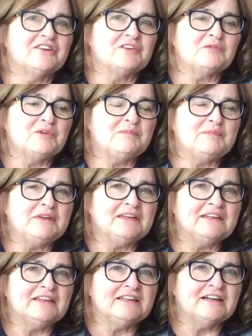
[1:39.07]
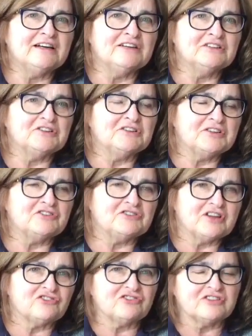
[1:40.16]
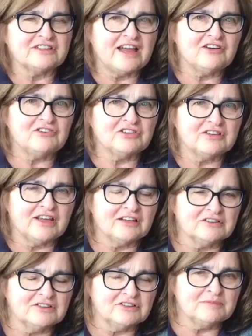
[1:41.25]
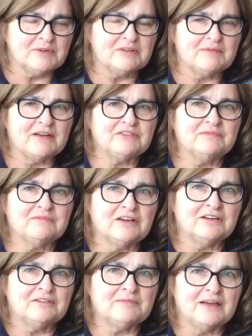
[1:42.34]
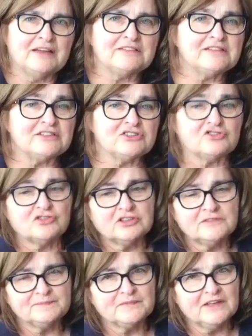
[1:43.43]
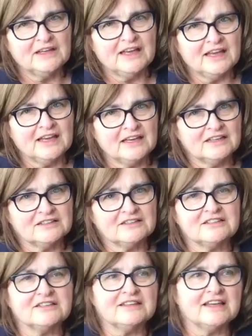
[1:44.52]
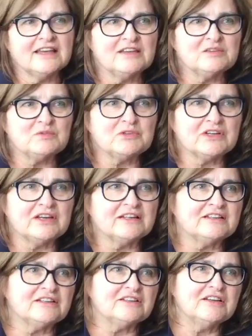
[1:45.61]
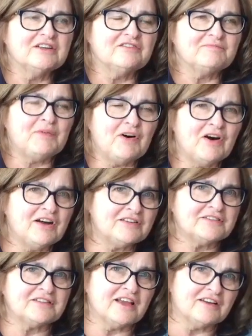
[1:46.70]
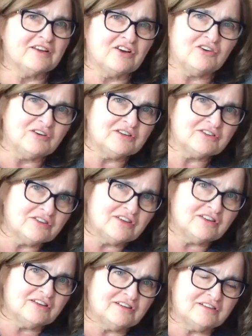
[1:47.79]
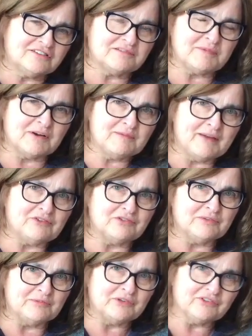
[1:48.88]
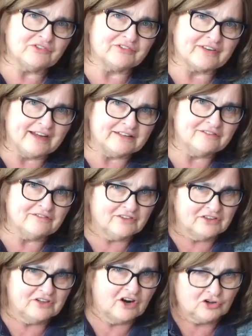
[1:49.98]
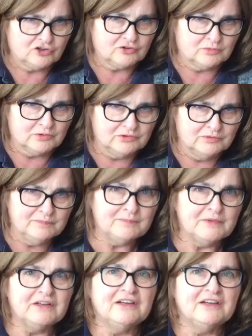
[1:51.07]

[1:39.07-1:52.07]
there will be a little introduction now and a little bit about my Etsy store, and then we're gonna pause and go into the spare bedroom, which is kind of the yarn room,